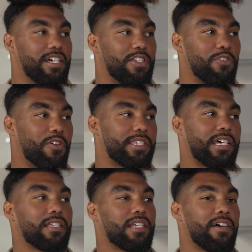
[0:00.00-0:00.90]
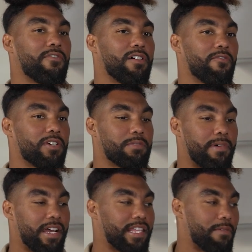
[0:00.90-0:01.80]
you could tell the level of
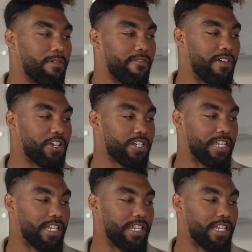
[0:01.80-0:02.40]
respect and perfection